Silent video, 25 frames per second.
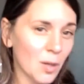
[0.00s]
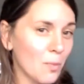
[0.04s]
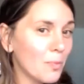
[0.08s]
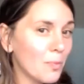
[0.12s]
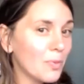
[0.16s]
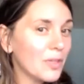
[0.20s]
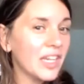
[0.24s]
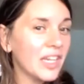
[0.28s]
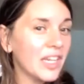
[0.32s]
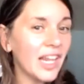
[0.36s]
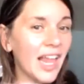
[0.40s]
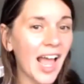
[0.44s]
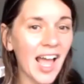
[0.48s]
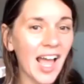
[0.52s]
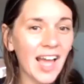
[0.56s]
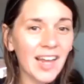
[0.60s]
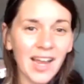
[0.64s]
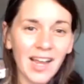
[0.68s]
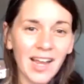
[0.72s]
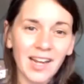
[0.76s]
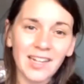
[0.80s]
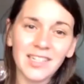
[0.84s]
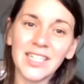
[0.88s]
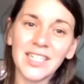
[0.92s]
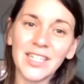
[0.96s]
plan
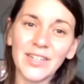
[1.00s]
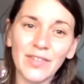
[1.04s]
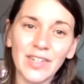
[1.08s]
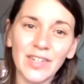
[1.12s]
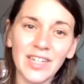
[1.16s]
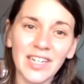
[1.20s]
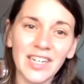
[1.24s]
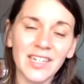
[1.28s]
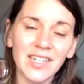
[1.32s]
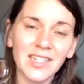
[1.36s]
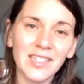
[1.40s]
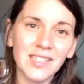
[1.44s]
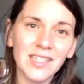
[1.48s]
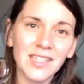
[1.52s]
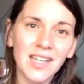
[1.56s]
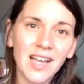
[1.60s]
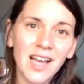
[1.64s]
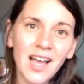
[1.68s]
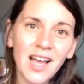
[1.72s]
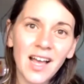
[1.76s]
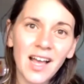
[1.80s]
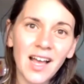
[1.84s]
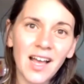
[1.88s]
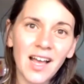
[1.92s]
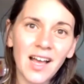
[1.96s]
activities,
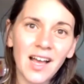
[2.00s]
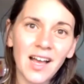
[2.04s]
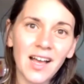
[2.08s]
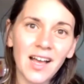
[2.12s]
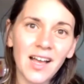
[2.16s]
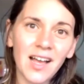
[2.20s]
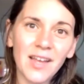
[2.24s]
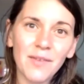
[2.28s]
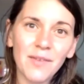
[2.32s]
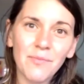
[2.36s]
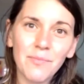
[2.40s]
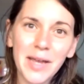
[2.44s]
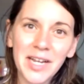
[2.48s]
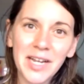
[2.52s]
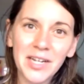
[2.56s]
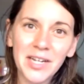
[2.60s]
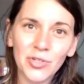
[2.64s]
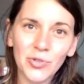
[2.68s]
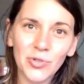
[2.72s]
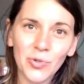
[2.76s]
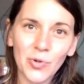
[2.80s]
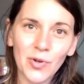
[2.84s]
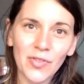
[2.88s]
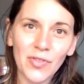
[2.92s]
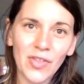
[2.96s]
and make
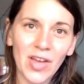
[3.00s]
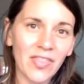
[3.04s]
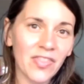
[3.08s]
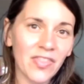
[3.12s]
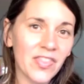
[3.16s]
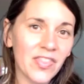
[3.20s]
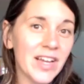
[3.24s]
sure that the